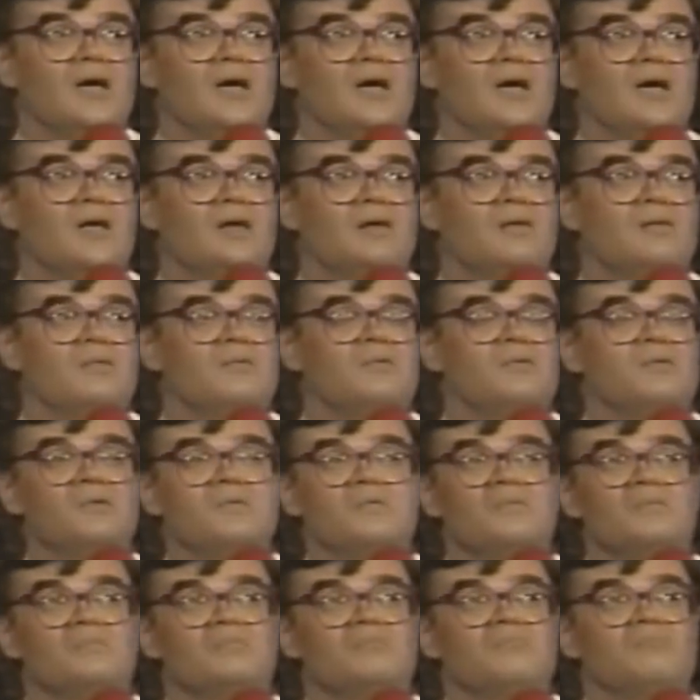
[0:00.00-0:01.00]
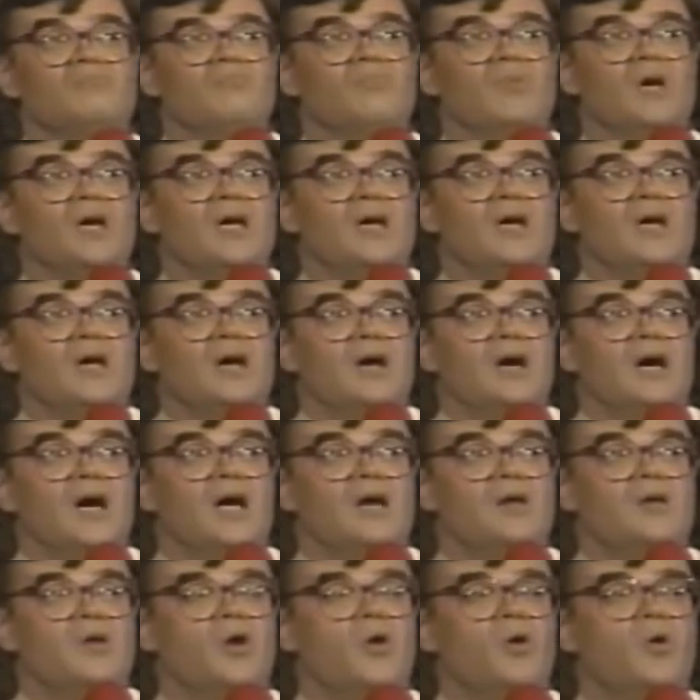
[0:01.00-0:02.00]
And
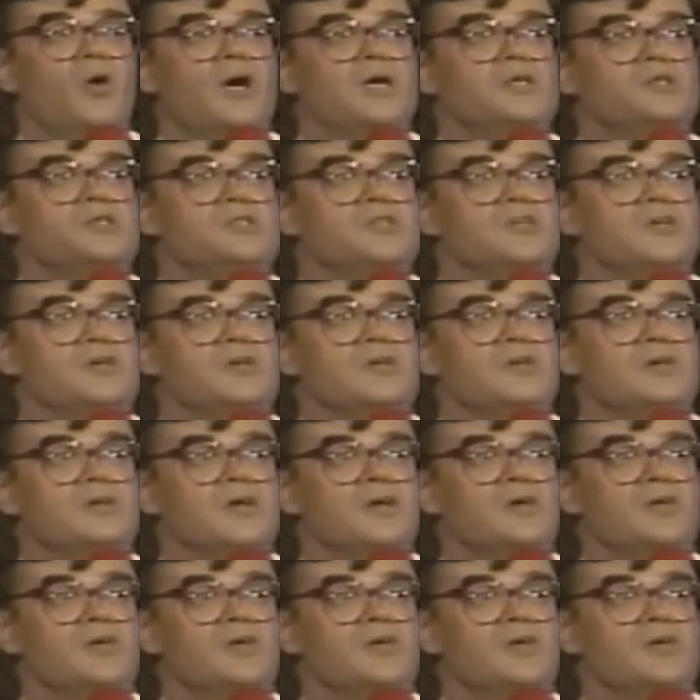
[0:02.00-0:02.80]
I know I shouldn't.